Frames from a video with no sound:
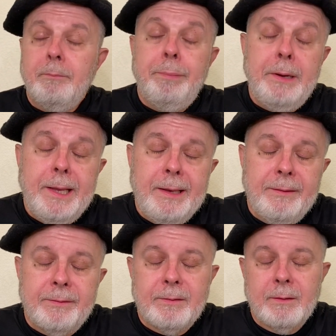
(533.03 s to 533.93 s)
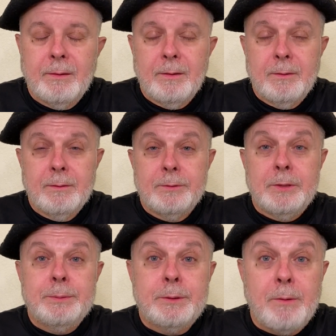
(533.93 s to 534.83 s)
please
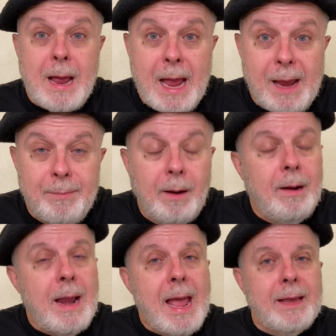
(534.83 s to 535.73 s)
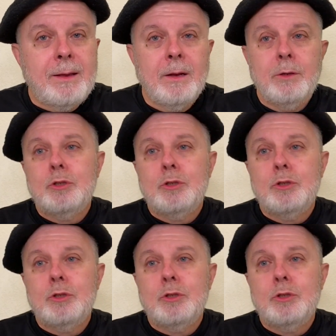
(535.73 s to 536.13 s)
subscribe, like,